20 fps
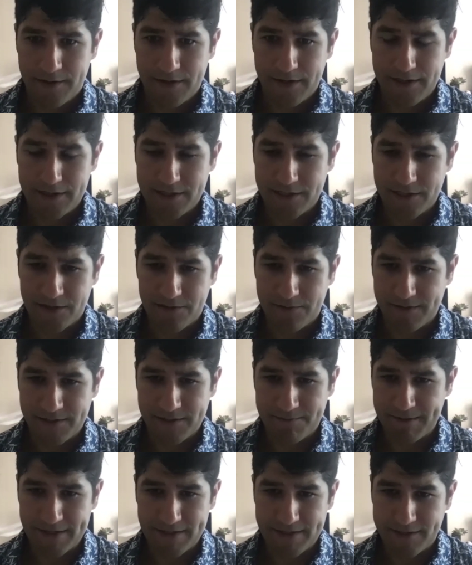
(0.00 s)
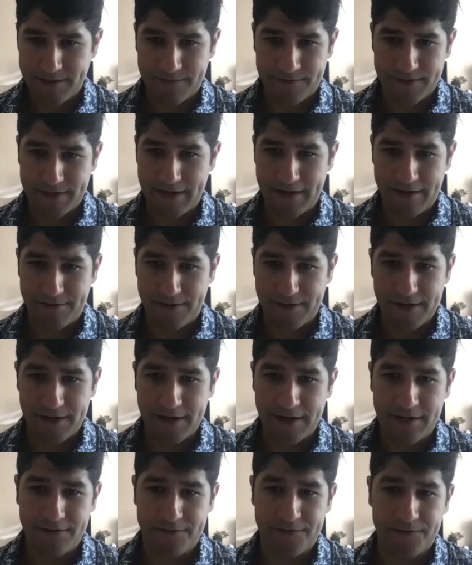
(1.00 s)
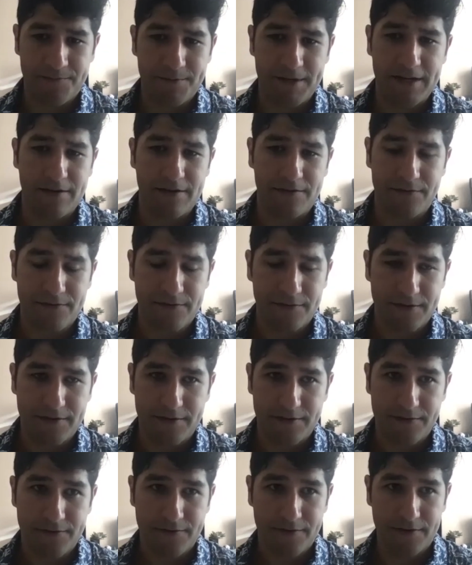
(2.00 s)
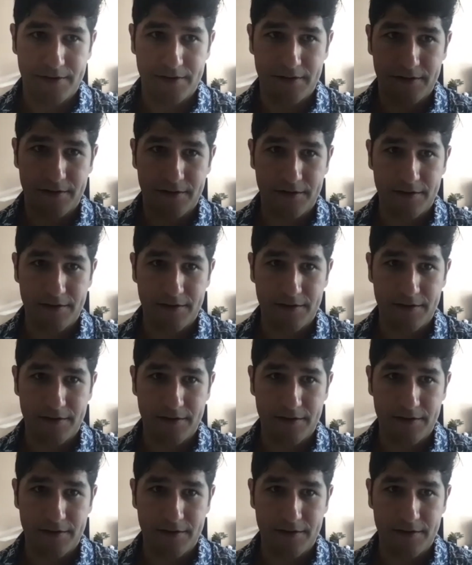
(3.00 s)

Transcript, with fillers: it's so expensive to have any kind of space in the city.